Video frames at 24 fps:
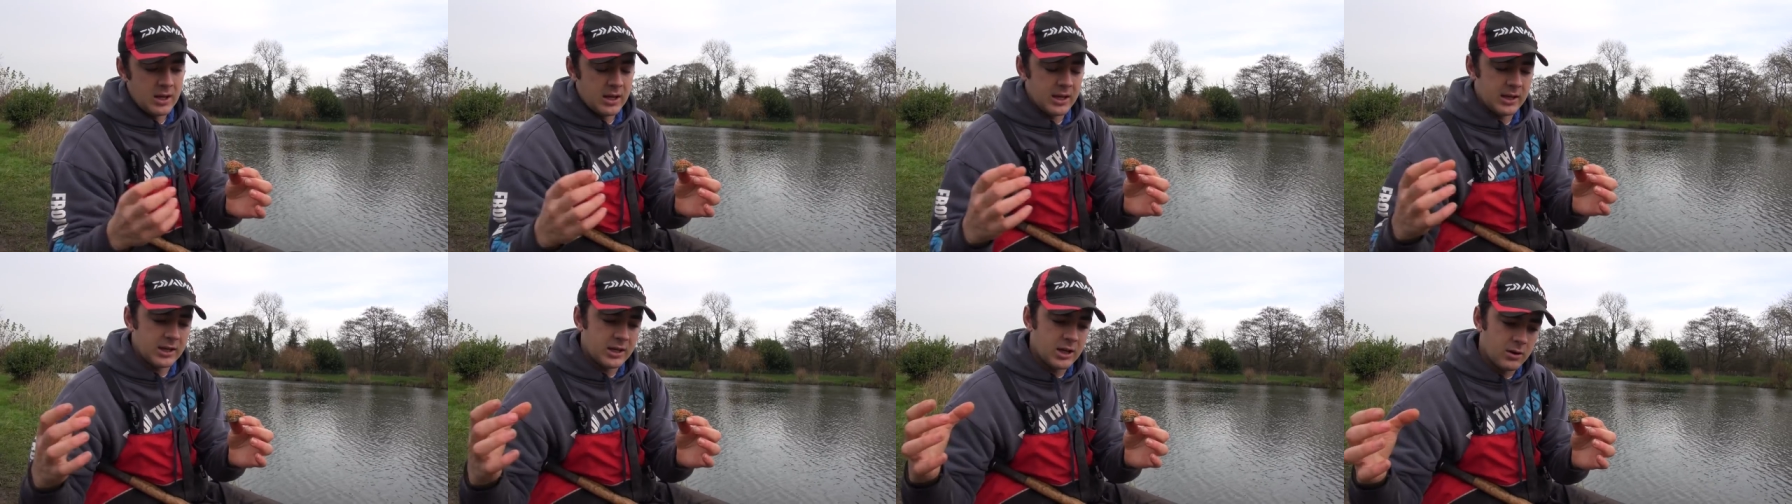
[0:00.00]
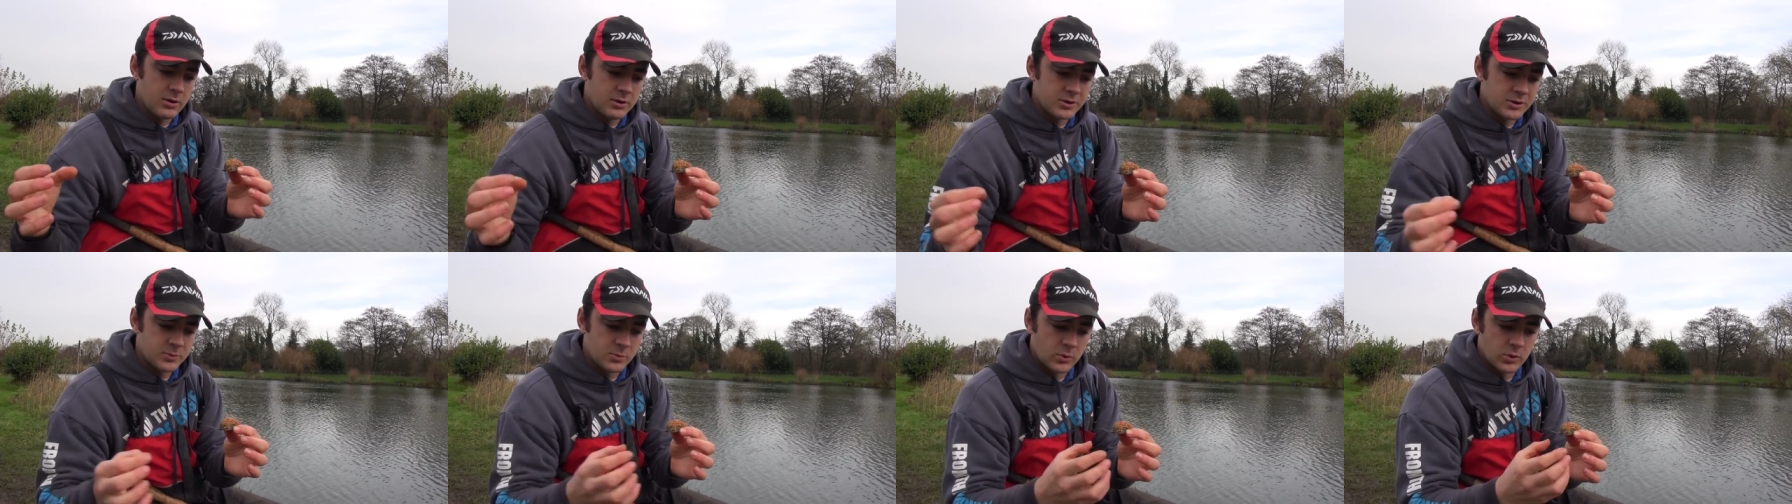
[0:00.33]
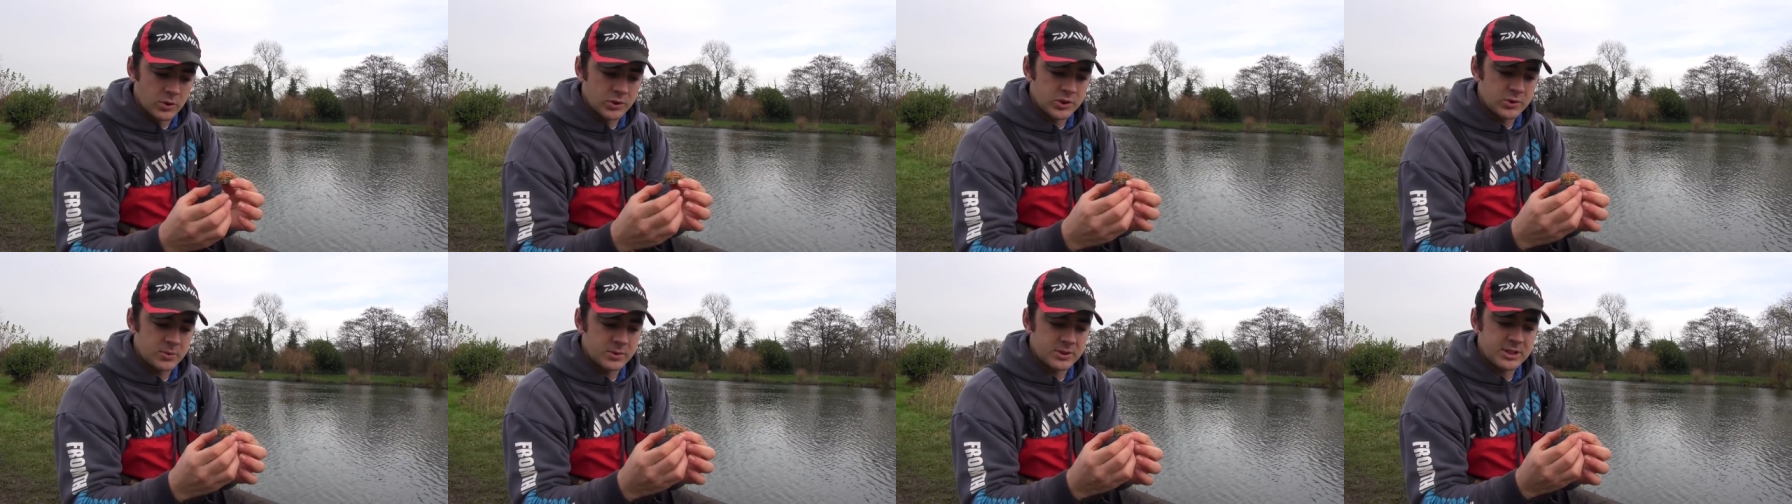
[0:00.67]
encourage the
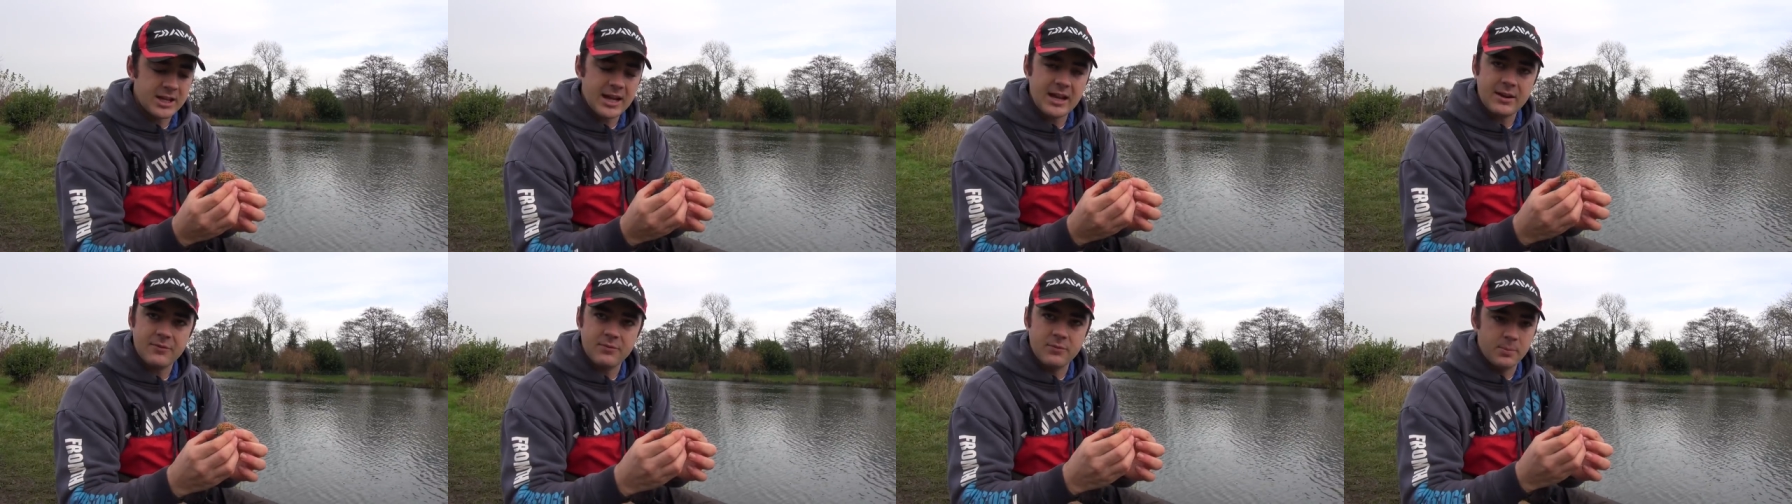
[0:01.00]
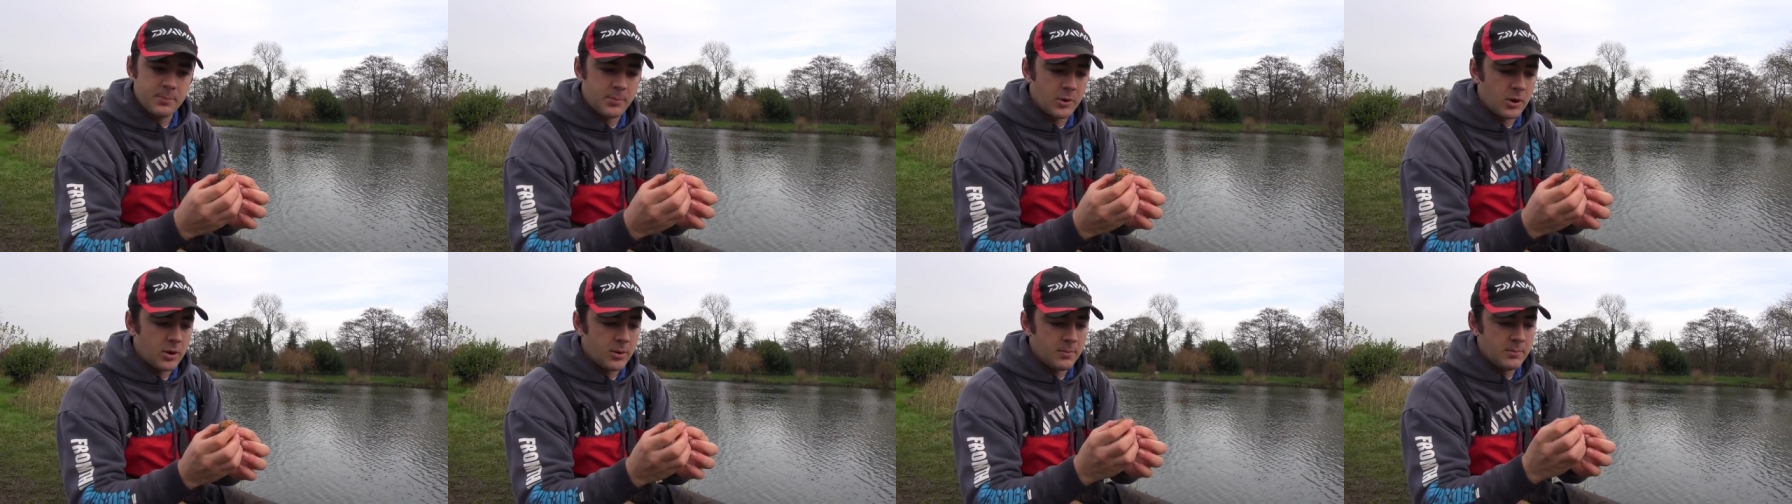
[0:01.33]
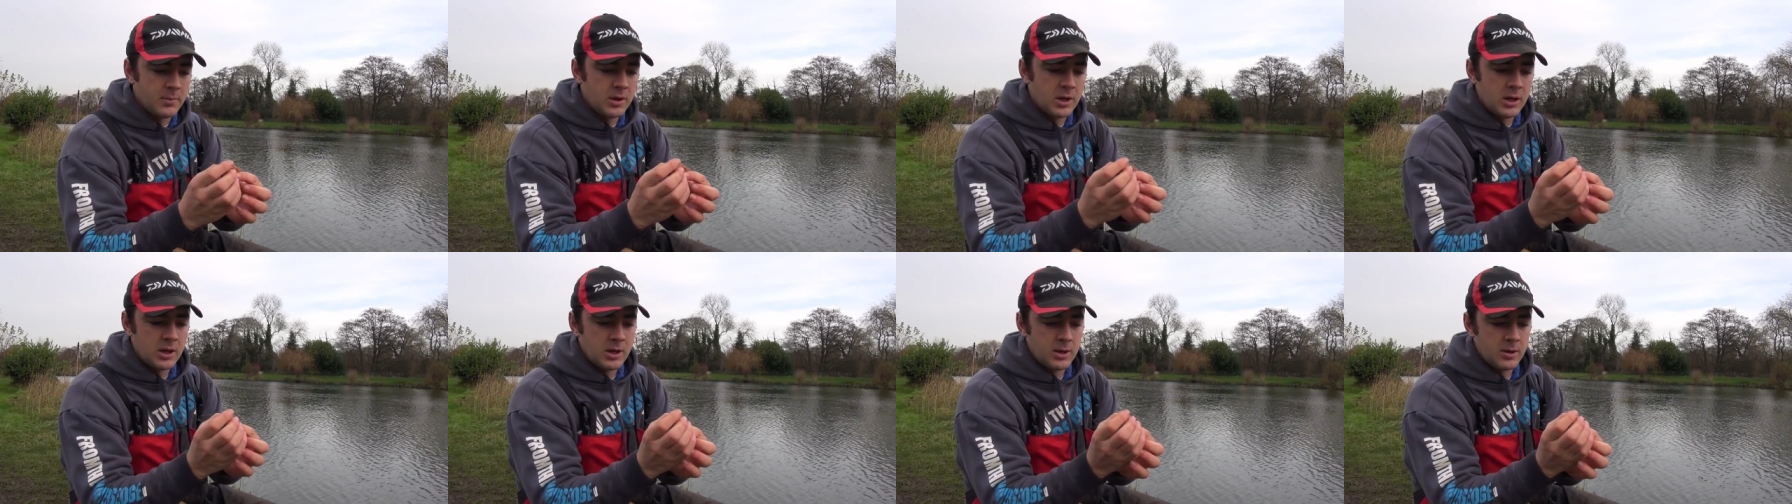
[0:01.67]
waters to attack from the
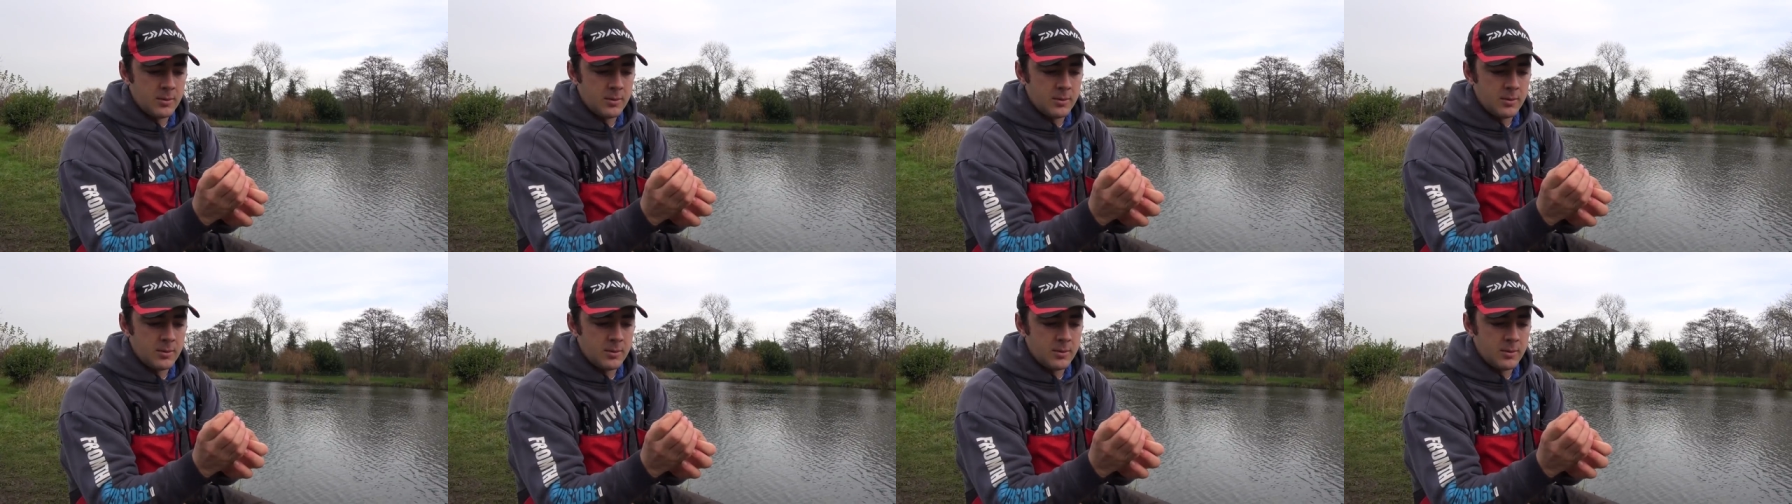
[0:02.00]
bottom,